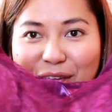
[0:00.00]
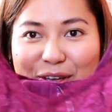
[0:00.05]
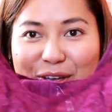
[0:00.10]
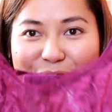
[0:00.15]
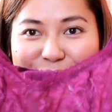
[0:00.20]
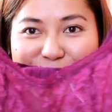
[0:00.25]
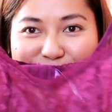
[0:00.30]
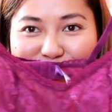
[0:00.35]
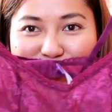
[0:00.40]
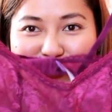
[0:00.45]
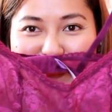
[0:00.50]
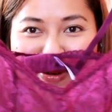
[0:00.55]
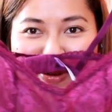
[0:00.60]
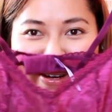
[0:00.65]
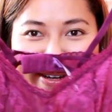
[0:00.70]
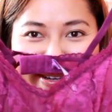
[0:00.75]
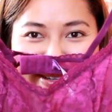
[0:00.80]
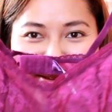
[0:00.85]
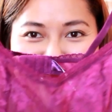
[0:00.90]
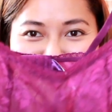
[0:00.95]
Super
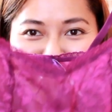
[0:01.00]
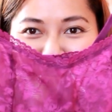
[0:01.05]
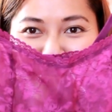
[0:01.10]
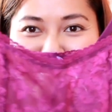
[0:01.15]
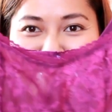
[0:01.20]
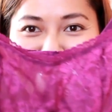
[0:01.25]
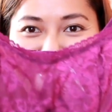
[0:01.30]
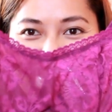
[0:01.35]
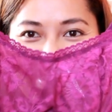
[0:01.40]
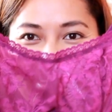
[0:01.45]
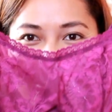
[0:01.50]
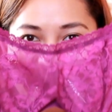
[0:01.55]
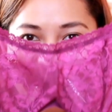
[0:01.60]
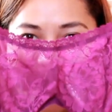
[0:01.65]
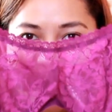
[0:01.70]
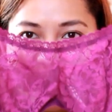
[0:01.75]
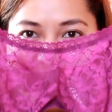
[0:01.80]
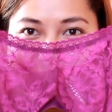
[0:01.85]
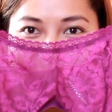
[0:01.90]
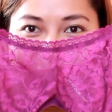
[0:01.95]
adorable,
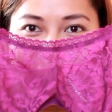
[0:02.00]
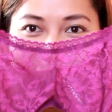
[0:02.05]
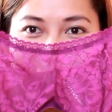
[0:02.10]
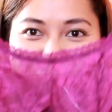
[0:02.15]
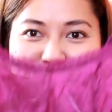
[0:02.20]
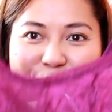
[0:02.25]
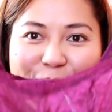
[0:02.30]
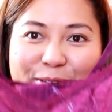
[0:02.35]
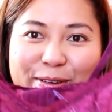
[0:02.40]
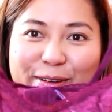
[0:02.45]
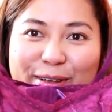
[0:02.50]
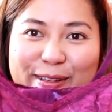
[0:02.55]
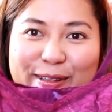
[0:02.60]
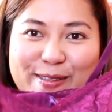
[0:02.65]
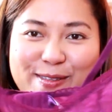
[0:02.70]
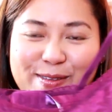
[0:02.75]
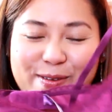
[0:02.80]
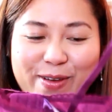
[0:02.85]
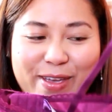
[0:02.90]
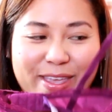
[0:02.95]
and it's purple.
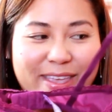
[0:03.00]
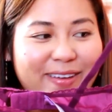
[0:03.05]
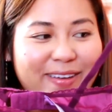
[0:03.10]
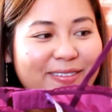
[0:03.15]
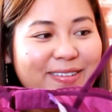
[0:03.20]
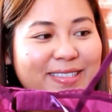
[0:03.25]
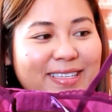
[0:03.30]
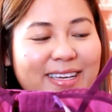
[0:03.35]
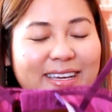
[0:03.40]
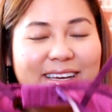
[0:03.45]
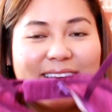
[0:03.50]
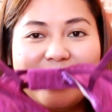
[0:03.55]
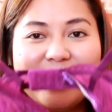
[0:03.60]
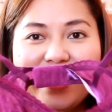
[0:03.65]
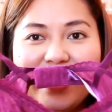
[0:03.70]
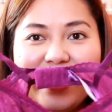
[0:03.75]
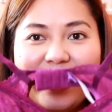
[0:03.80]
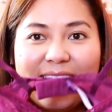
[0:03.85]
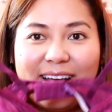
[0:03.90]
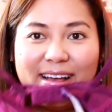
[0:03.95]
It's so cute.
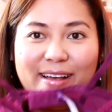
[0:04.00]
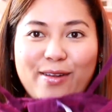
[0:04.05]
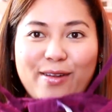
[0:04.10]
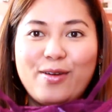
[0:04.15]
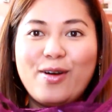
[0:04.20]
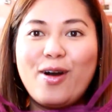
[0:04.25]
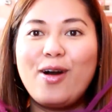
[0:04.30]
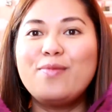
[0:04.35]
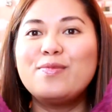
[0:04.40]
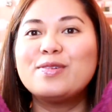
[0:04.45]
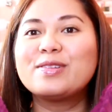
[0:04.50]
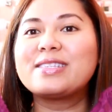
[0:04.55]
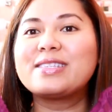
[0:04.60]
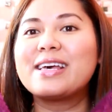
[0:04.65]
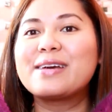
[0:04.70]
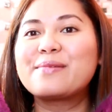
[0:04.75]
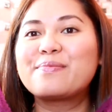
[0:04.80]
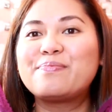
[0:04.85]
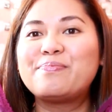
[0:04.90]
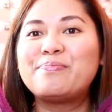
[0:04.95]
It looks almost
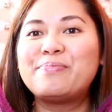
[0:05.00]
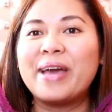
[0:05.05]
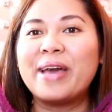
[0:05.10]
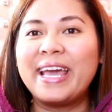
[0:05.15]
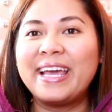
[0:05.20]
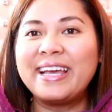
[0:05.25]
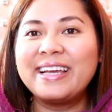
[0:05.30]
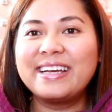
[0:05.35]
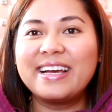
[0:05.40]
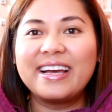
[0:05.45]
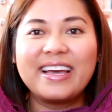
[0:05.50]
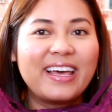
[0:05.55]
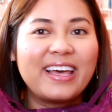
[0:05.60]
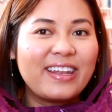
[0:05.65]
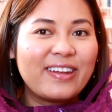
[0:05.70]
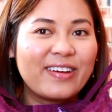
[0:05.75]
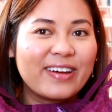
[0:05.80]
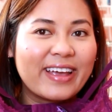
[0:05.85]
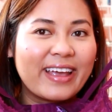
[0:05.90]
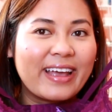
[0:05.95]
like pink
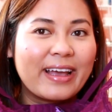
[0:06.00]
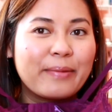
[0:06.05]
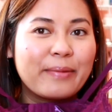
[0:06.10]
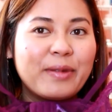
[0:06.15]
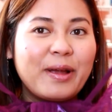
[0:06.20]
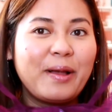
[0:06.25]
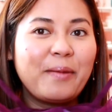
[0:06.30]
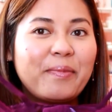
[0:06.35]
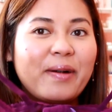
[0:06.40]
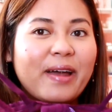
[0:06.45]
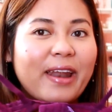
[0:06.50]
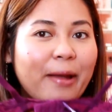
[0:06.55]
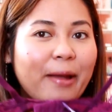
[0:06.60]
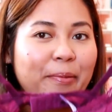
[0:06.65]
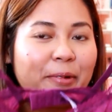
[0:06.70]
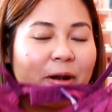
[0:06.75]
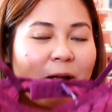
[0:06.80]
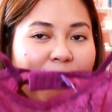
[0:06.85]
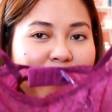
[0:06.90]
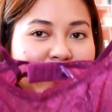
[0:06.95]
in the camera, but I
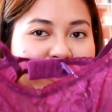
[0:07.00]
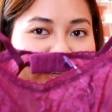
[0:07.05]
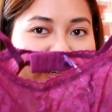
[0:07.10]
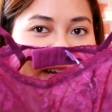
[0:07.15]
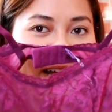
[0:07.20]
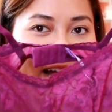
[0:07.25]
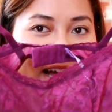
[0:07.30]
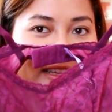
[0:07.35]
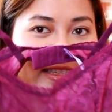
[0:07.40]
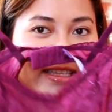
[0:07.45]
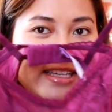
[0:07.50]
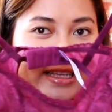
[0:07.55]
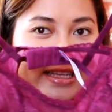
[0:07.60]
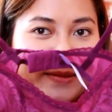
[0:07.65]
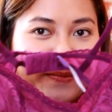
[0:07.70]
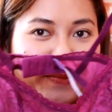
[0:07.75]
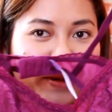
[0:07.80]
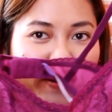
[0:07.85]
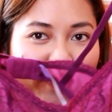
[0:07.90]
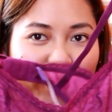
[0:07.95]
promise you guys it's
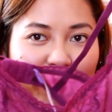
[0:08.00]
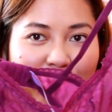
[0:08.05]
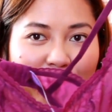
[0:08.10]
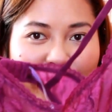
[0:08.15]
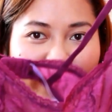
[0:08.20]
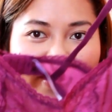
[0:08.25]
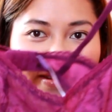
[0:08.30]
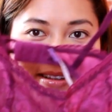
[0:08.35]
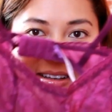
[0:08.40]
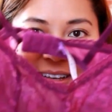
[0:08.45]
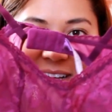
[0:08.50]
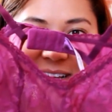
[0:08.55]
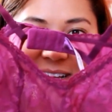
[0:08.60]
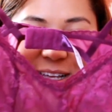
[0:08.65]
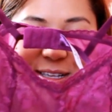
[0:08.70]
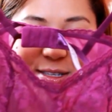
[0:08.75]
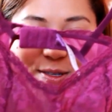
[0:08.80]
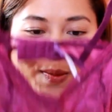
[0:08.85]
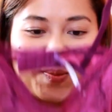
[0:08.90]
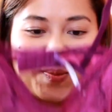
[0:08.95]
purple.
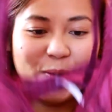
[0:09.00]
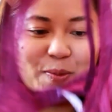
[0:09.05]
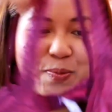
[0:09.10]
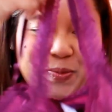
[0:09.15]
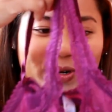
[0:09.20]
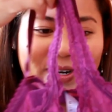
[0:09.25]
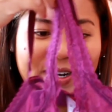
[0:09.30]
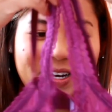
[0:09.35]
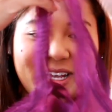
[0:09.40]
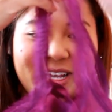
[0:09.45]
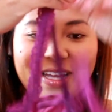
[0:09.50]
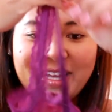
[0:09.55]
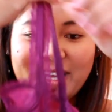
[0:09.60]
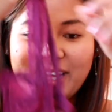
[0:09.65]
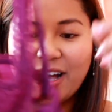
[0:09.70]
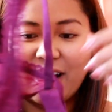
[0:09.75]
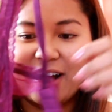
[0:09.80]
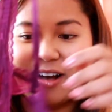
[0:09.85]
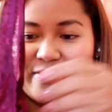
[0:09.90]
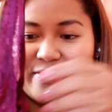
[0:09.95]
Super
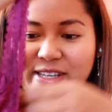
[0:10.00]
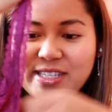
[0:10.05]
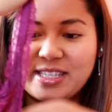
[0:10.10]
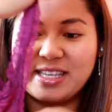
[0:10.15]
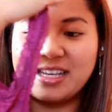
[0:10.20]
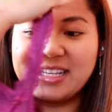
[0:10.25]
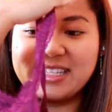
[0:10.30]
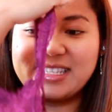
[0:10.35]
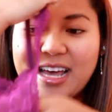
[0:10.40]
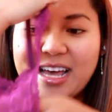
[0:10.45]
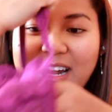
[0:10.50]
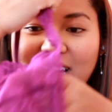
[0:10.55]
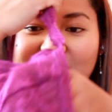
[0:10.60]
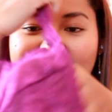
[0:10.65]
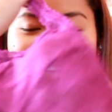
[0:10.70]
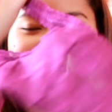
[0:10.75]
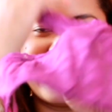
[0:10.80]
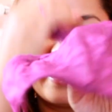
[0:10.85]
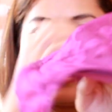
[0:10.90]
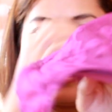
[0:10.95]
pretty. Obviously it's
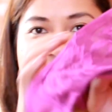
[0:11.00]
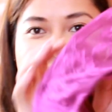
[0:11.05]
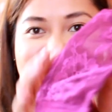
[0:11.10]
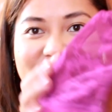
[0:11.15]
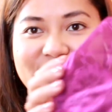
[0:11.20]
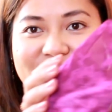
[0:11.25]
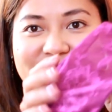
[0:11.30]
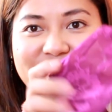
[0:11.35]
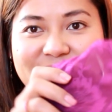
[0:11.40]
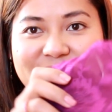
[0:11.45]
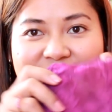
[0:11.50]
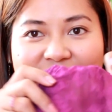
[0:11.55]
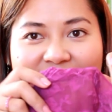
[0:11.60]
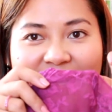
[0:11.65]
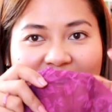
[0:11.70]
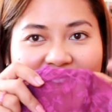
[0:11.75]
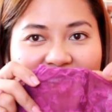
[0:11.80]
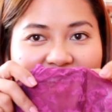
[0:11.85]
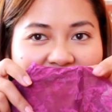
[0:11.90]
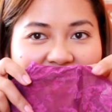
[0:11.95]
unlined, so
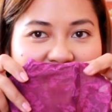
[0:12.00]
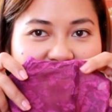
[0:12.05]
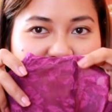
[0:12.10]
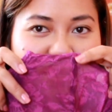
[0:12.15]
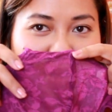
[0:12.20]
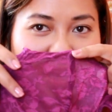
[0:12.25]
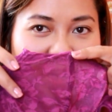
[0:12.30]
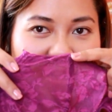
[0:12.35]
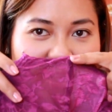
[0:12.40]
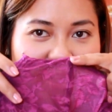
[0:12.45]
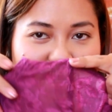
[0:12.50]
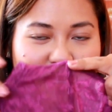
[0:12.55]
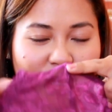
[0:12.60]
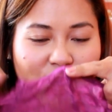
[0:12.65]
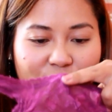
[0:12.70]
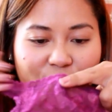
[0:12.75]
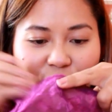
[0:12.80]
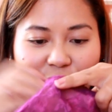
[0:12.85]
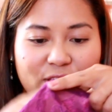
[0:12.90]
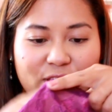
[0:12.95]
can't try this
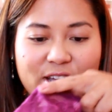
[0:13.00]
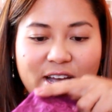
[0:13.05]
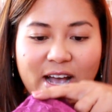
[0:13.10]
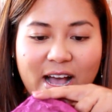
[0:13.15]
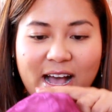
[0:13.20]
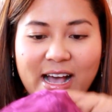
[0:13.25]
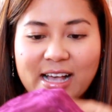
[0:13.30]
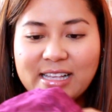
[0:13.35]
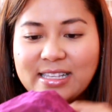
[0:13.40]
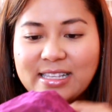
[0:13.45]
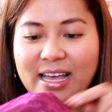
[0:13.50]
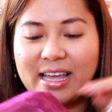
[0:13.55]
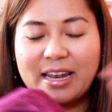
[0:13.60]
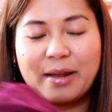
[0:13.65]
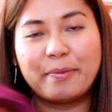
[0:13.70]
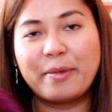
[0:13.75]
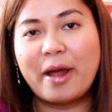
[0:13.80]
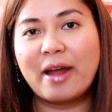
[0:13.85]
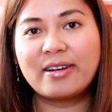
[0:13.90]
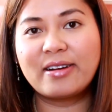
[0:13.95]
on for you guys, and
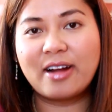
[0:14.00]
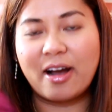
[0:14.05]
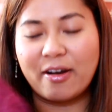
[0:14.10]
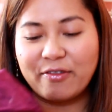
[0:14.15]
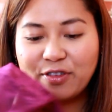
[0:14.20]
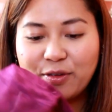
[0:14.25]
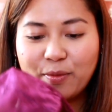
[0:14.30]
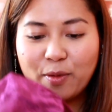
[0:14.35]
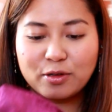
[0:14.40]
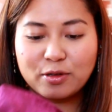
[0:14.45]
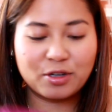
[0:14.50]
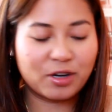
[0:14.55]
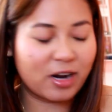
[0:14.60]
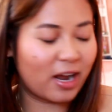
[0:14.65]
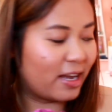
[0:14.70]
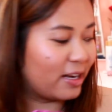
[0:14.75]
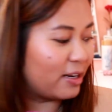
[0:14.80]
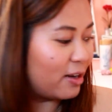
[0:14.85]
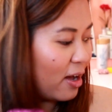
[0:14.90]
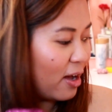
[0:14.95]
I'm not comfortable
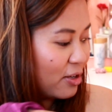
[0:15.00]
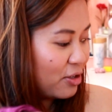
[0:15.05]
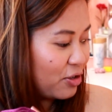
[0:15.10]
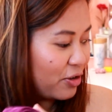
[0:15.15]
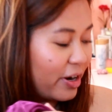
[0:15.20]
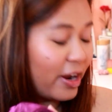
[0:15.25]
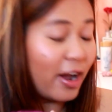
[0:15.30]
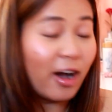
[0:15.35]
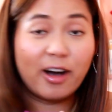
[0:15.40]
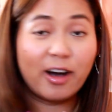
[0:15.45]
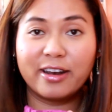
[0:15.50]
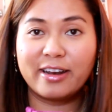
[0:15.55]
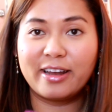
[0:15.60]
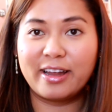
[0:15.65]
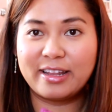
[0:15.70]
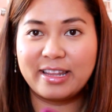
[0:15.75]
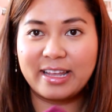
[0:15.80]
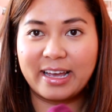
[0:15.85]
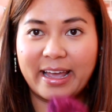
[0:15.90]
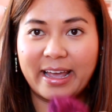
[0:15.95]
trying lingerie on
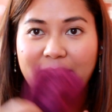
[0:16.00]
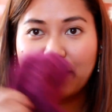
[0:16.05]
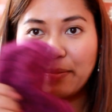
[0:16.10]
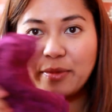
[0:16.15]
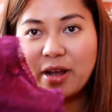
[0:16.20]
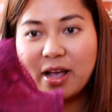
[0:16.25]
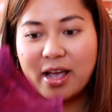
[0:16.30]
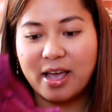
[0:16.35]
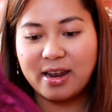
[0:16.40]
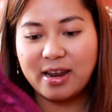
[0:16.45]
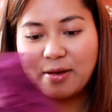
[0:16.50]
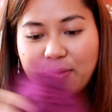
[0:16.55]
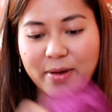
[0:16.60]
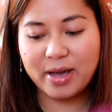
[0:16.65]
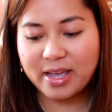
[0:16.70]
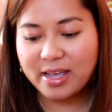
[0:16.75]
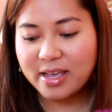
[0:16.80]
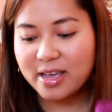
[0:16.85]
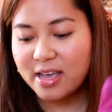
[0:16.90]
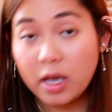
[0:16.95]
in the camera
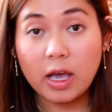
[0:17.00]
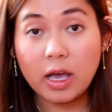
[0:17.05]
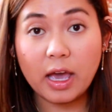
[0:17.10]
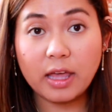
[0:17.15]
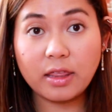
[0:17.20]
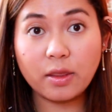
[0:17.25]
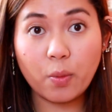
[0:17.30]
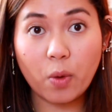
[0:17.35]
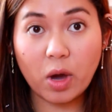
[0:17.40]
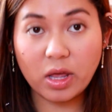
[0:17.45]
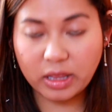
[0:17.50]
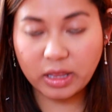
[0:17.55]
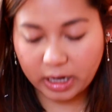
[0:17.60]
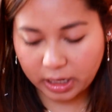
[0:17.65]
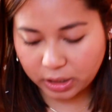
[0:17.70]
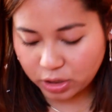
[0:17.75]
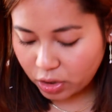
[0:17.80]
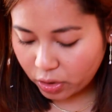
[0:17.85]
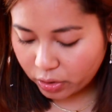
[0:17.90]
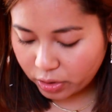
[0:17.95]
anyway. And the one that I
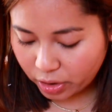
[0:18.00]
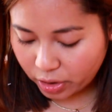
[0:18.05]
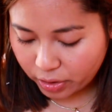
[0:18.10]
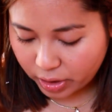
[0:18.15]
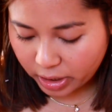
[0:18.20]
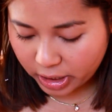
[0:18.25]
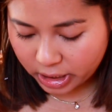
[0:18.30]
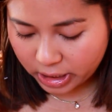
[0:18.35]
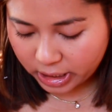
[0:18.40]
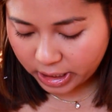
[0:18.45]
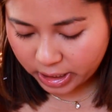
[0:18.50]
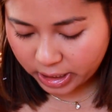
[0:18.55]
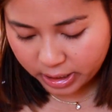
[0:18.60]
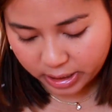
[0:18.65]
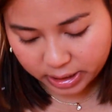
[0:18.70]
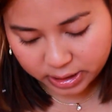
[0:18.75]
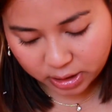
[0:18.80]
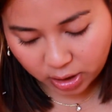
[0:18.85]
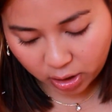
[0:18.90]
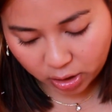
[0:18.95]
showed you earlier
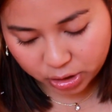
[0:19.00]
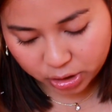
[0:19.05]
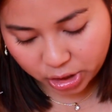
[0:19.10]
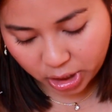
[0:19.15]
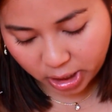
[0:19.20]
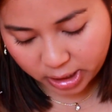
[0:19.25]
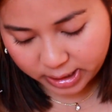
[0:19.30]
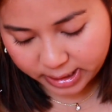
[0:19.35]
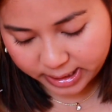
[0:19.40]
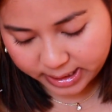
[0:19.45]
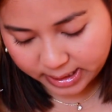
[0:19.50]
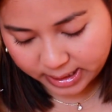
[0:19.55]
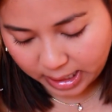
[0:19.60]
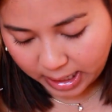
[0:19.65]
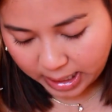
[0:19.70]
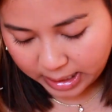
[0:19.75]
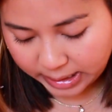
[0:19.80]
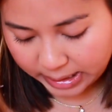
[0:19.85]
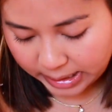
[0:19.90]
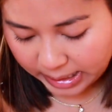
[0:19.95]
is called Charlotte's
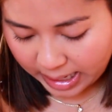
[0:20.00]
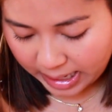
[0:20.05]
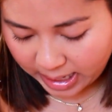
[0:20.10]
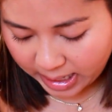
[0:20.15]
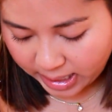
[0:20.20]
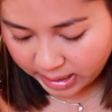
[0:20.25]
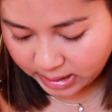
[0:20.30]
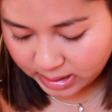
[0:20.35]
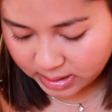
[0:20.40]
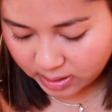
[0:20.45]
Unlined.